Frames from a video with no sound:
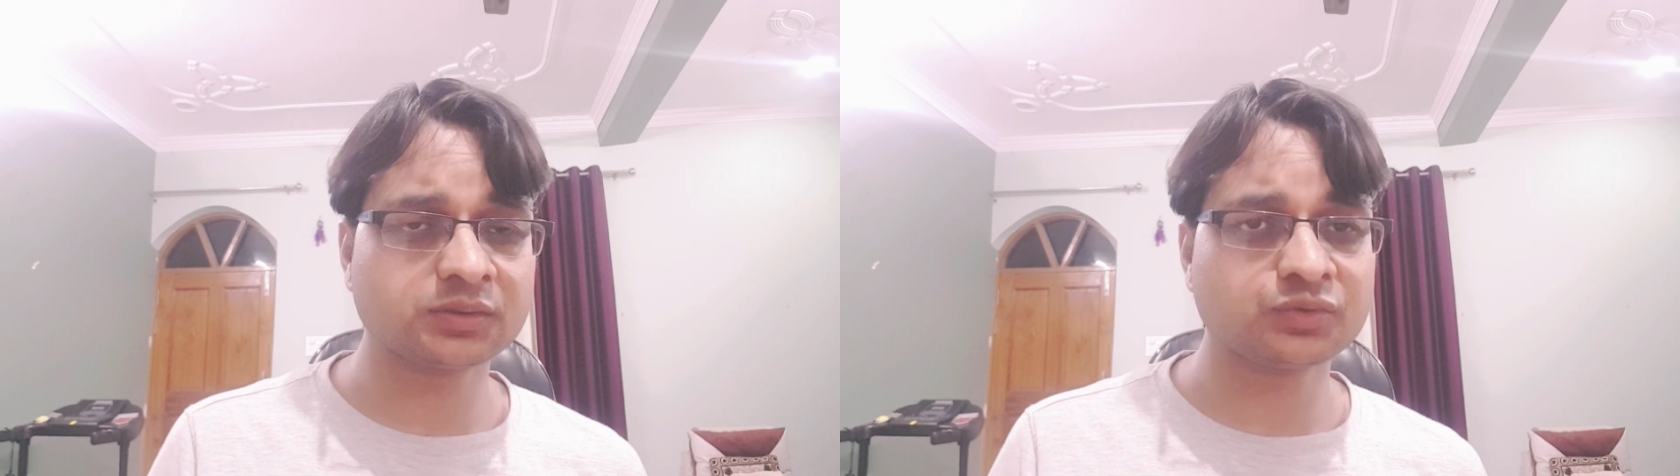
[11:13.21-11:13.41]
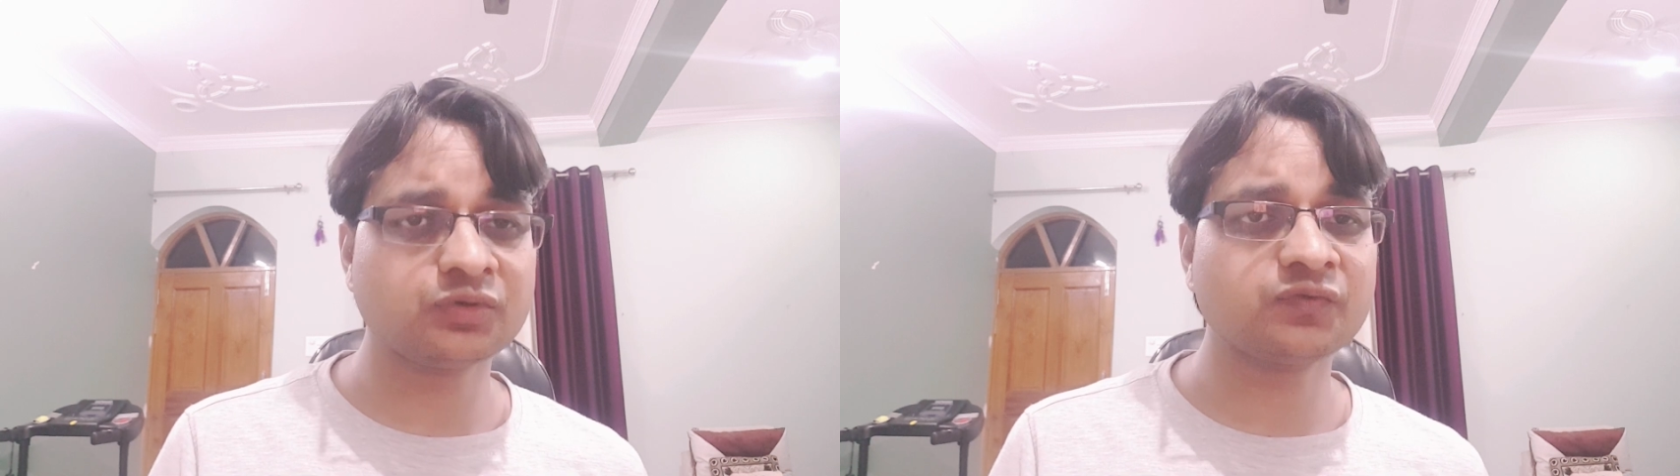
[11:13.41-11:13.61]

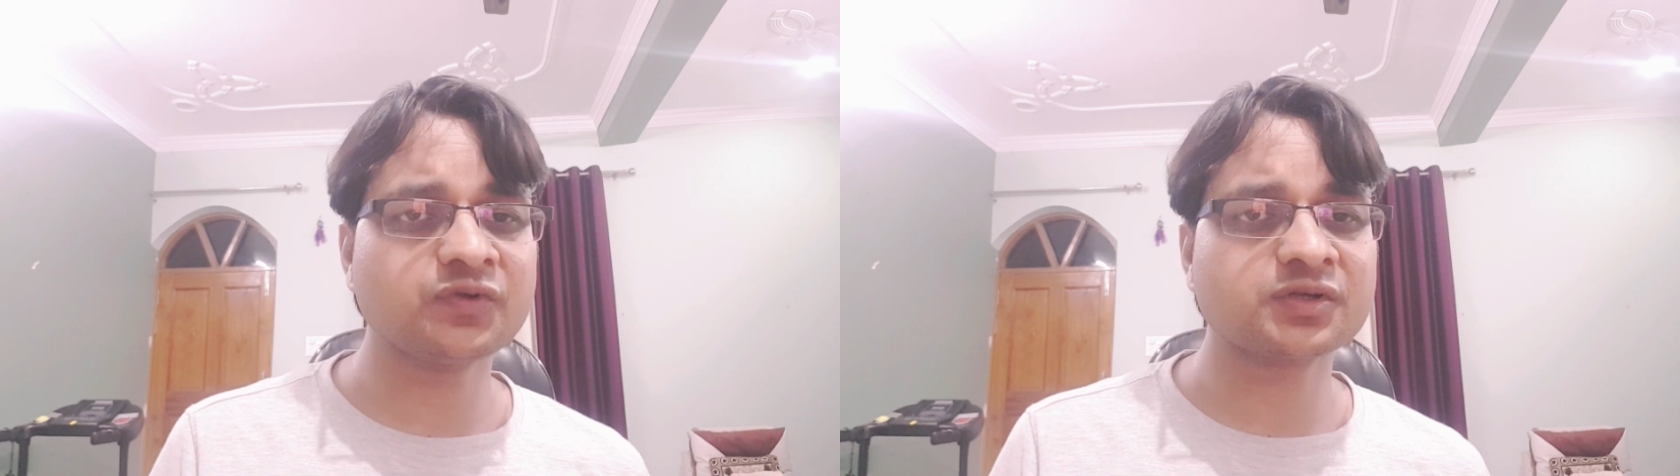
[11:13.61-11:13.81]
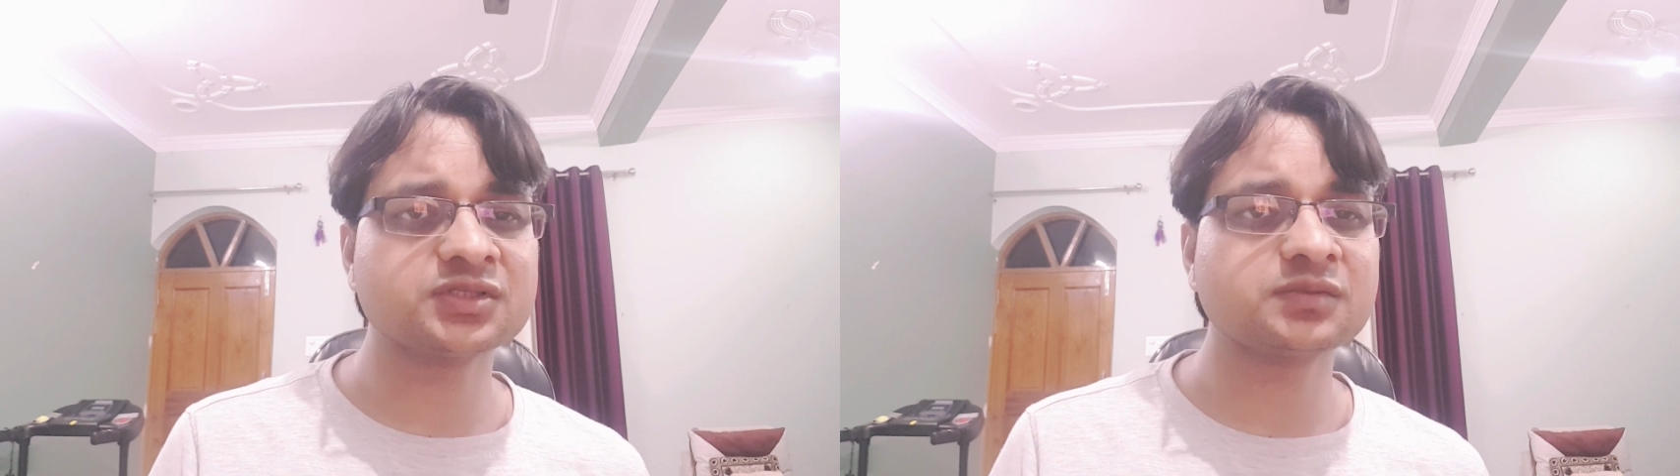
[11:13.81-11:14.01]
tuning
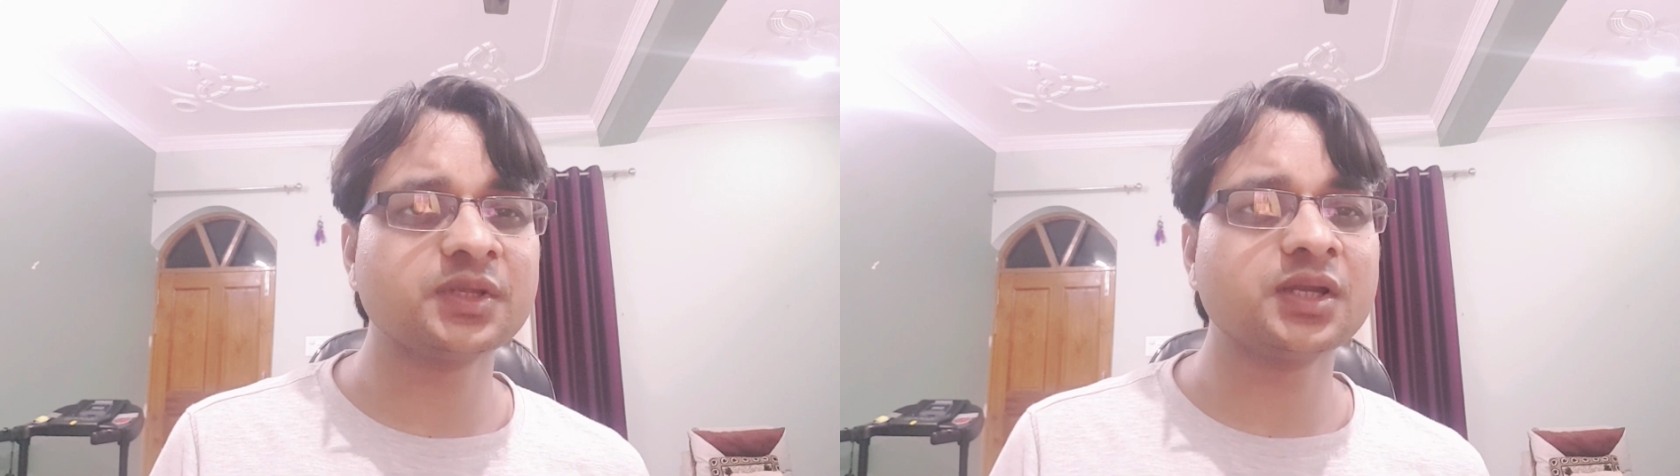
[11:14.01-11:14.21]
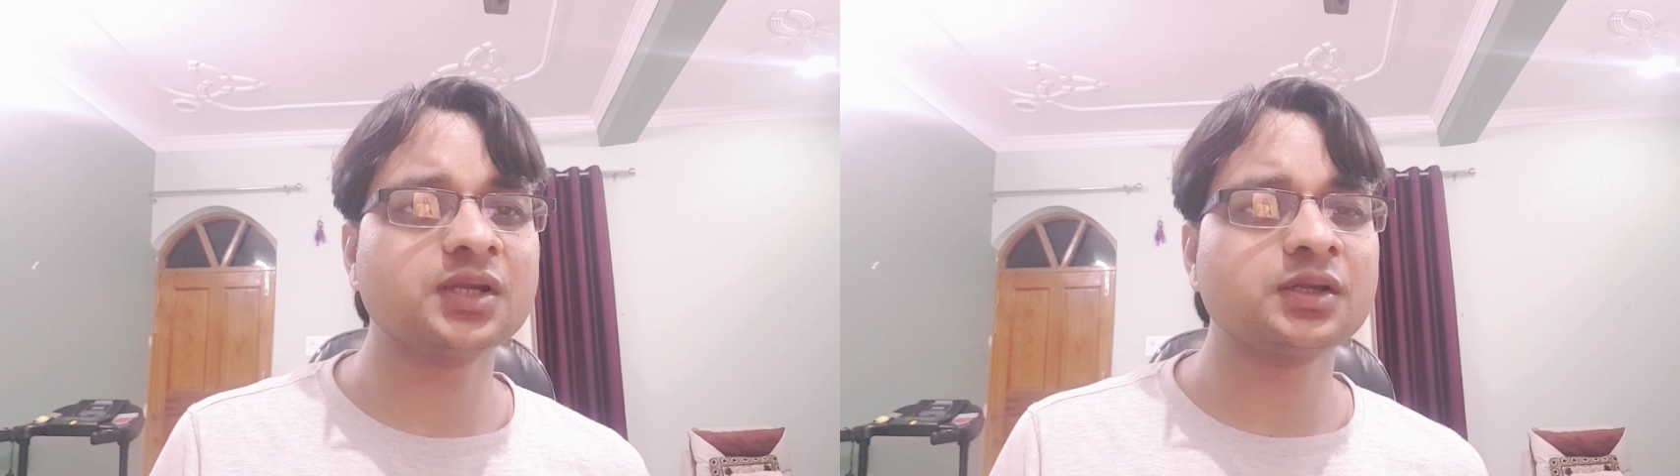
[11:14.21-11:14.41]
fork test, we
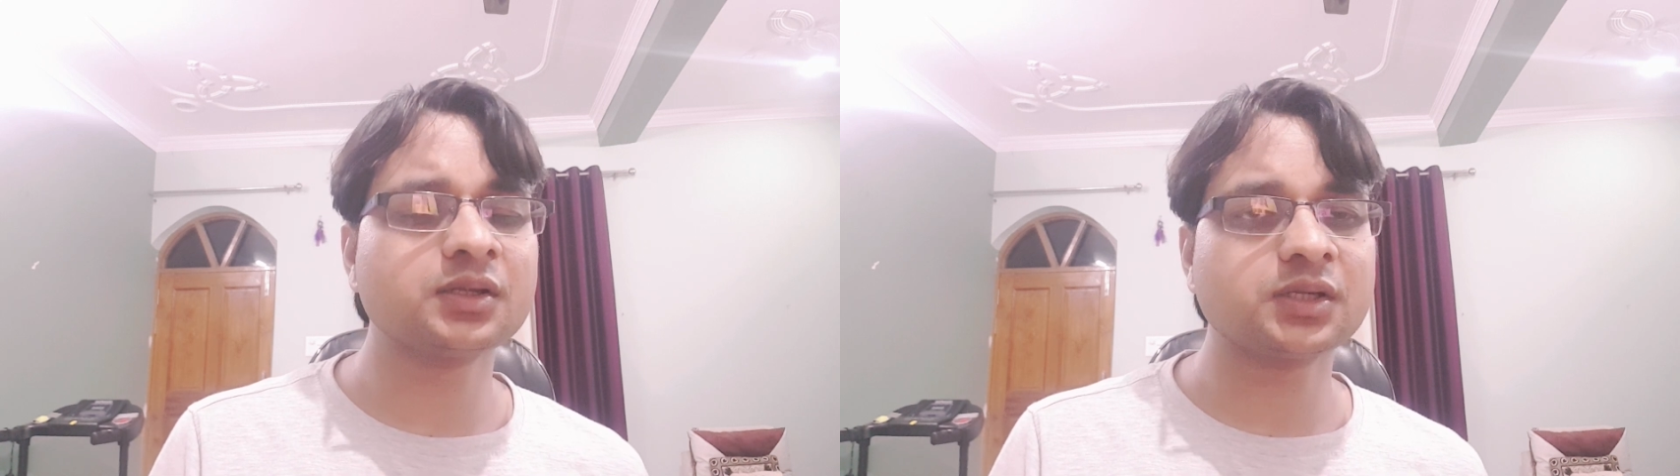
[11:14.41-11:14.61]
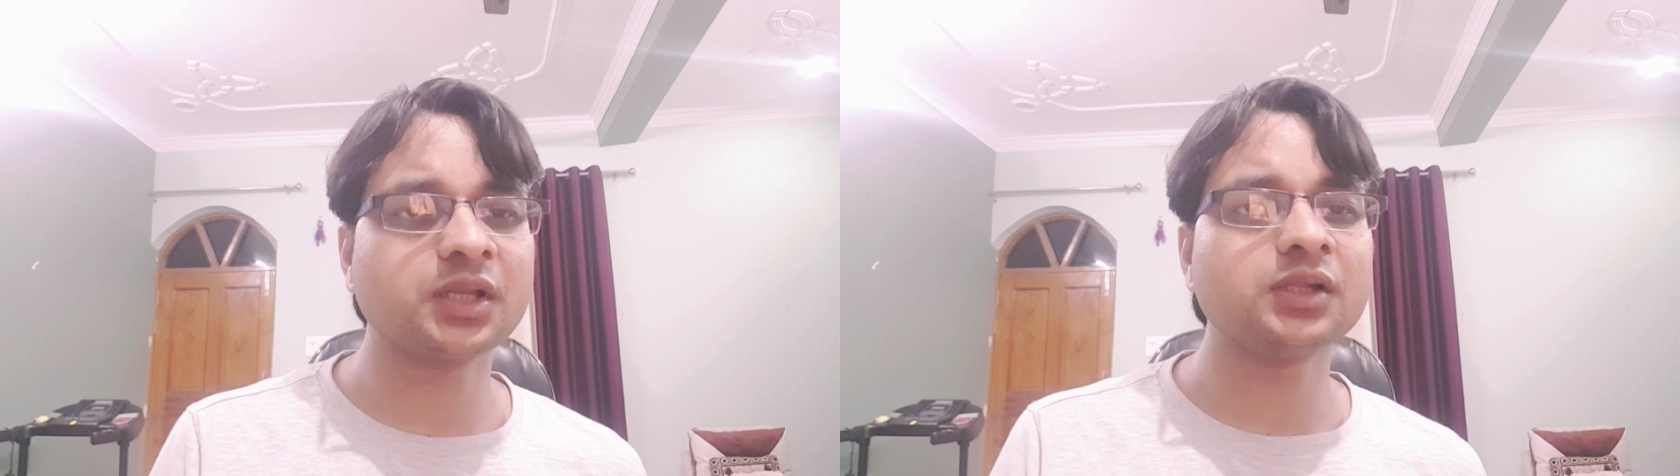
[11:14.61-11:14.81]
can
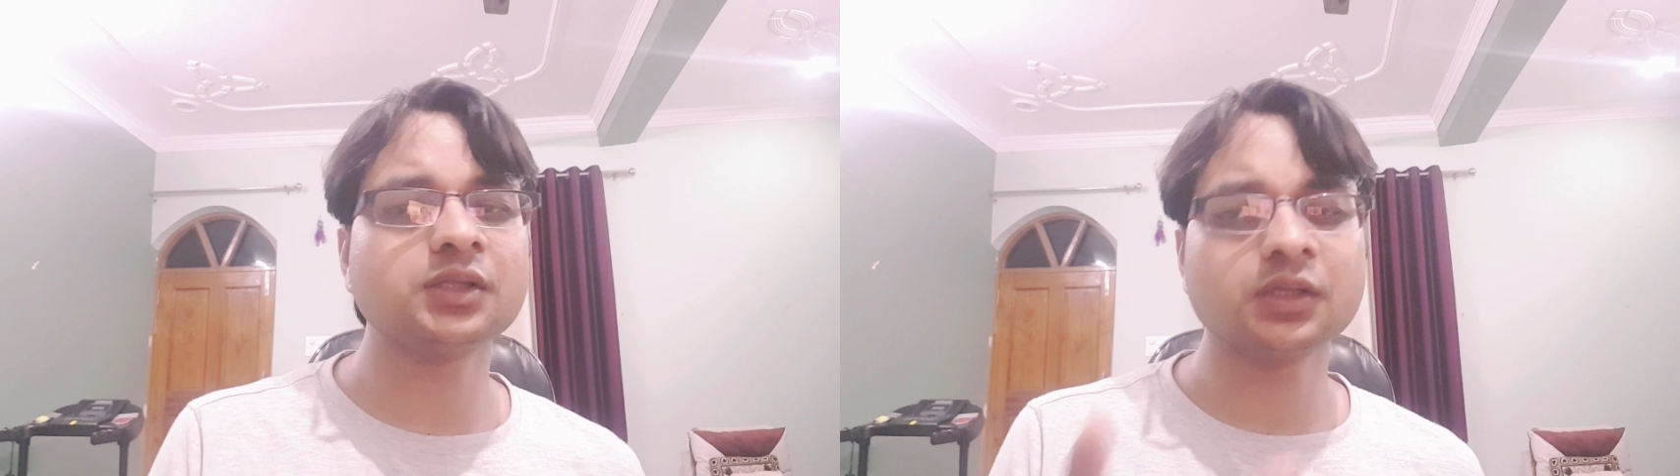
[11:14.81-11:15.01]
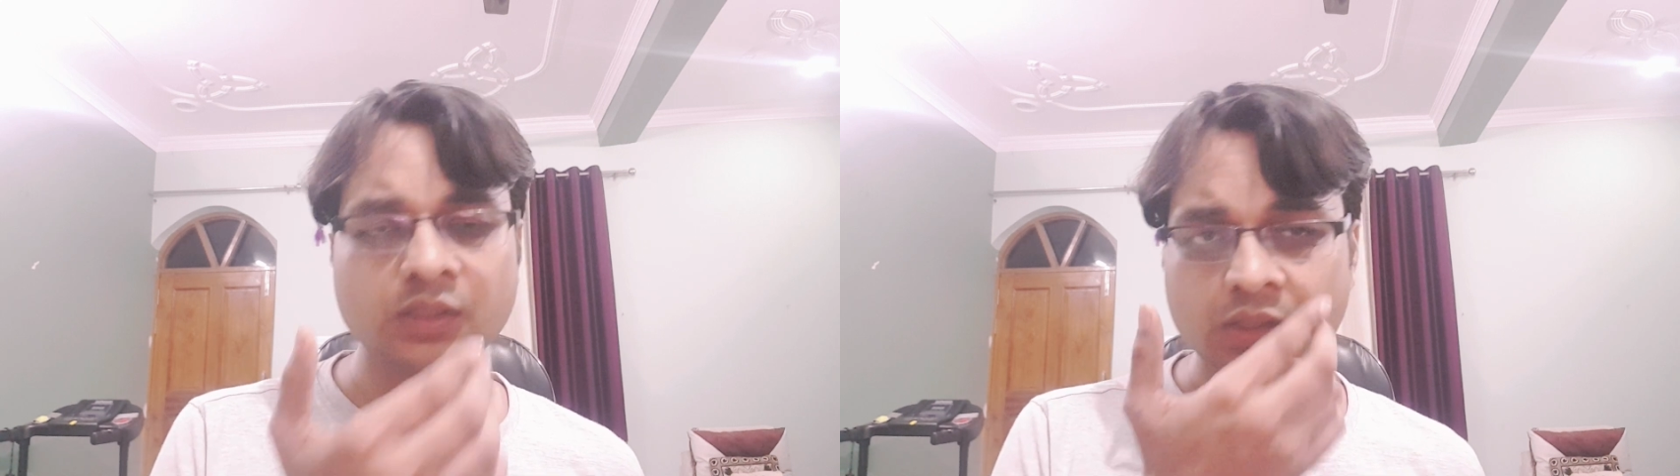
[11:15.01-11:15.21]
tell
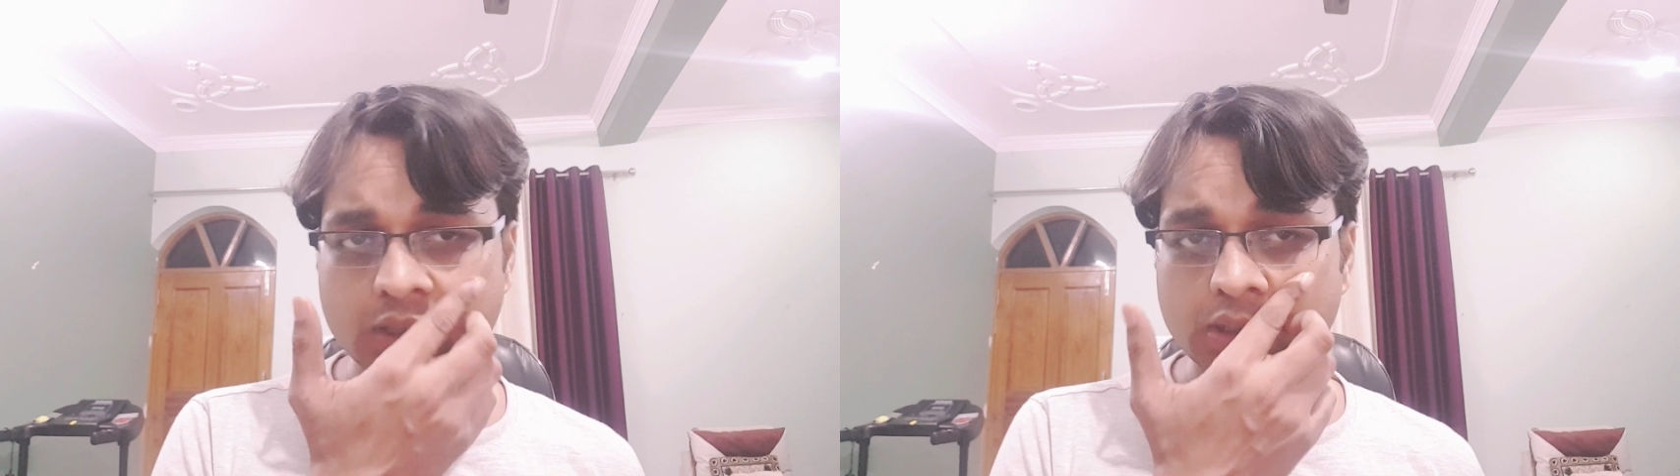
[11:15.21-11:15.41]
the